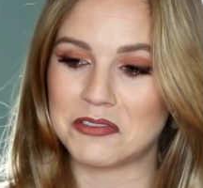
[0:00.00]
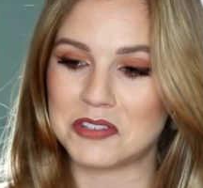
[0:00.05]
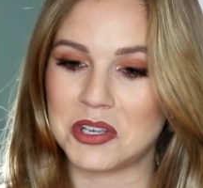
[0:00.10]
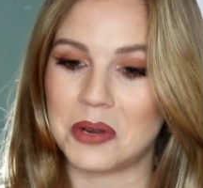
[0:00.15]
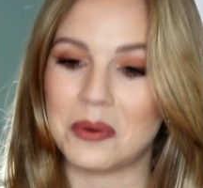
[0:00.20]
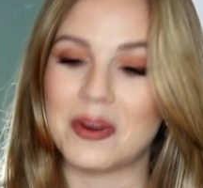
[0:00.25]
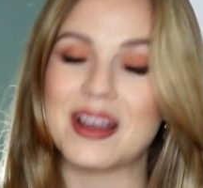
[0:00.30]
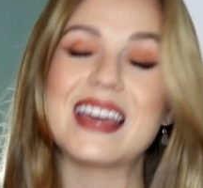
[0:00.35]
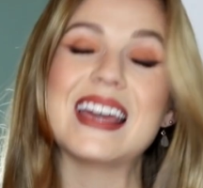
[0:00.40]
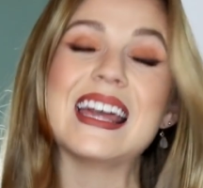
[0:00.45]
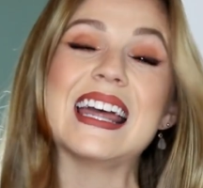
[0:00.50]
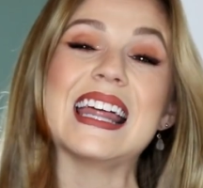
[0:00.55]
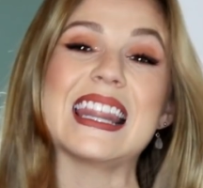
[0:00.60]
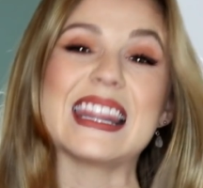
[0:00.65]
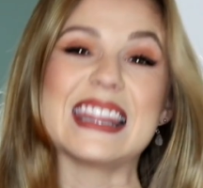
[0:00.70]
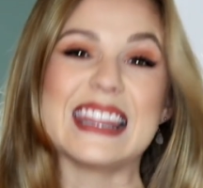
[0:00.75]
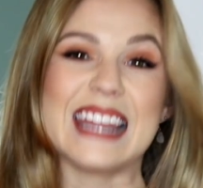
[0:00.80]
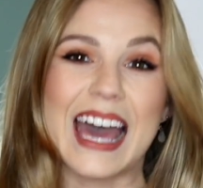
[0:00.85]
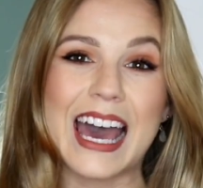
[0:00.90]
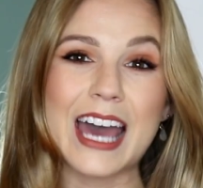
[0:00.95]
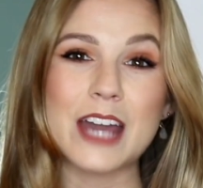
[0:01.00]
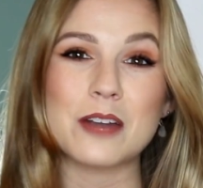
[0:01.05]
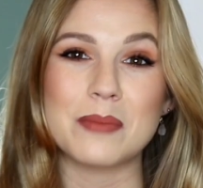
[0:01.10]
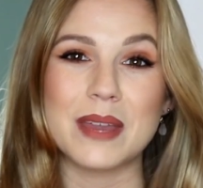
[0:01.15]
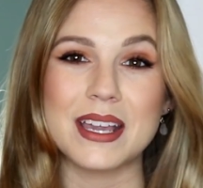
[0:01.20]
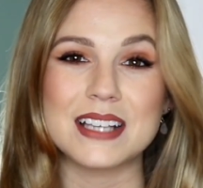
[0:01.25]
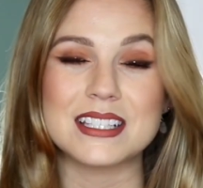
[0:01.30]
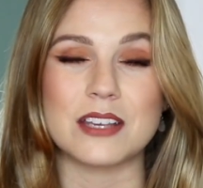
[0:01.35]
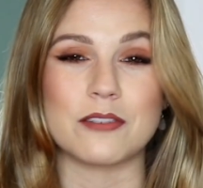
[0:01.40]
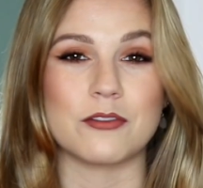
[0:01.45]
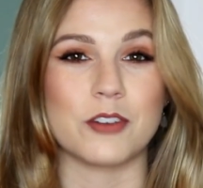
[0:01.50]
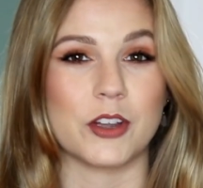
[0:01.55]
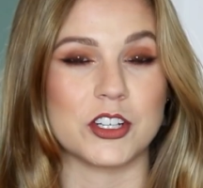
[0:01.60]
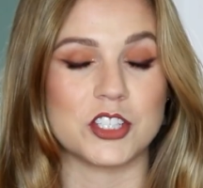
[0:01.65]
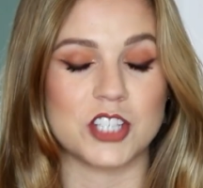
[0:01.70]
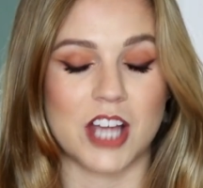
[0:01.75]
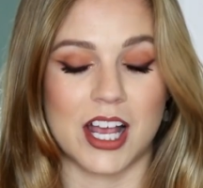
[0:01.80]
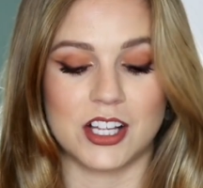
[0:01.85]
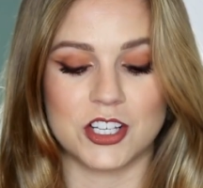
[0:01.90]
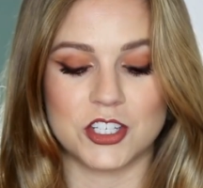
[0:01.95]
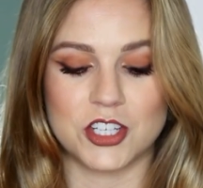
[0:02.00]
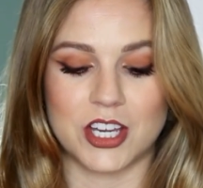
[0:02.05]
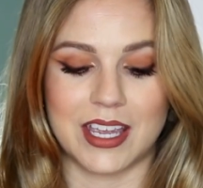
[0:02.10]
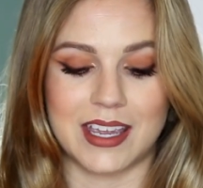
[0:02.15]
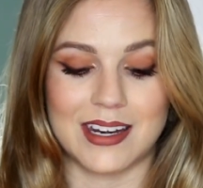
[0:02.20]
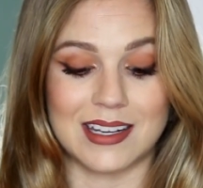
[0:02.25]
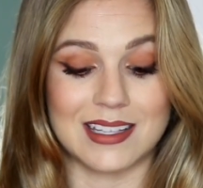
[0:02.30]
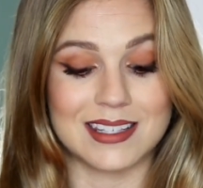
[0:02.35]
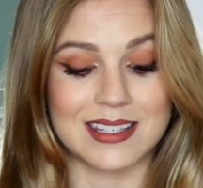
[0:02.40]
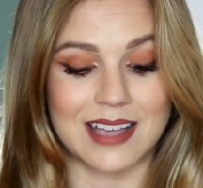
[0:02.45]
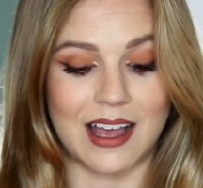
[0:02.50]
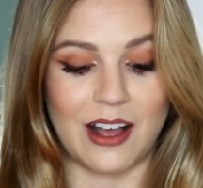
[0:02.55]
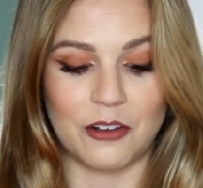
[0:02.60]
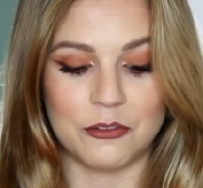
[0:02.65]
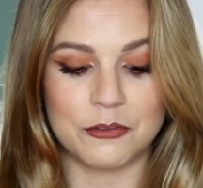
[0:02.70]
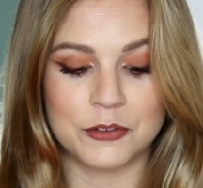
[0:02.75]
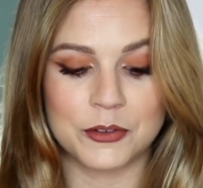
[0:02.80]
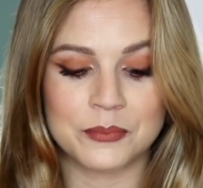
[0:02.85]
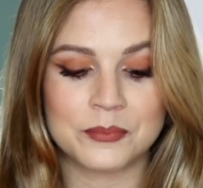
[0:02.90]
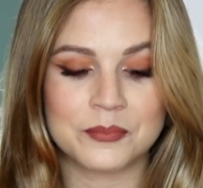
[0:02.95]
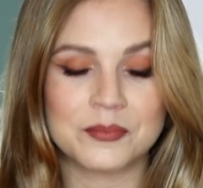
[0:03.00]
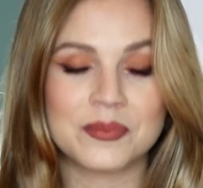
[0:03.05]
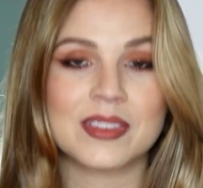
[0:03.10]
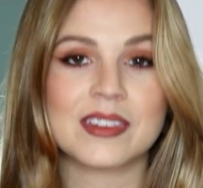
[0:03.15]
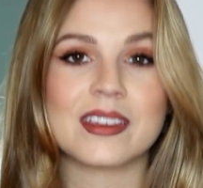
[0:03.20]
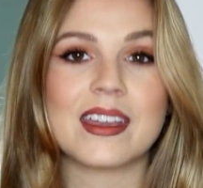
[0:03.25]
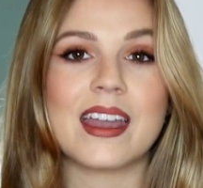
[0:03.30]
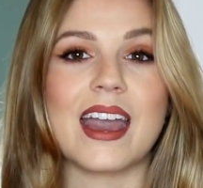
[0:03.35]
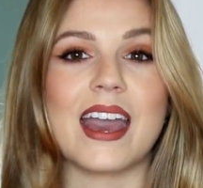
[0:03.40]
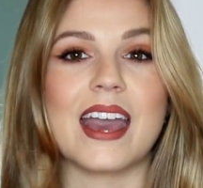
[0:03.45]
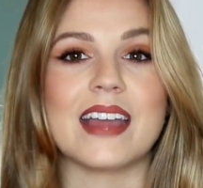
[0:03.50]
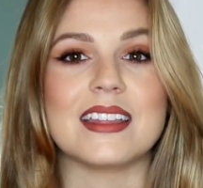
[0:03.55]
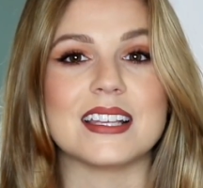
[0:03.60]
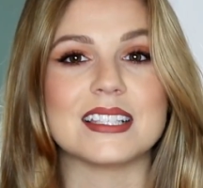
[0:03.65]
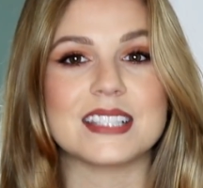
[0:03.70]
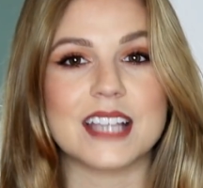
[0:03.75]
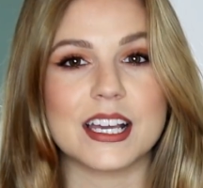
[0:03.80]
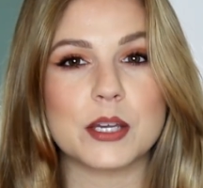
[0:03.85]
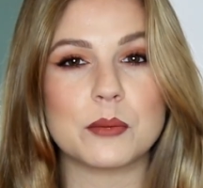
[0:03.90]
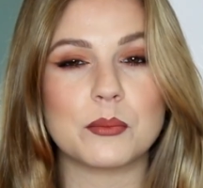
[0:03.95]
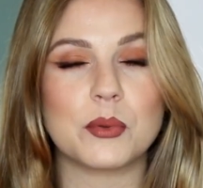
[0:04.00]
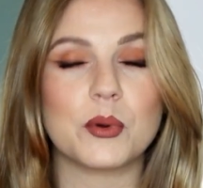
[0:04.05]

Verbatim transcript: So that makes it very challenging in itself. And the second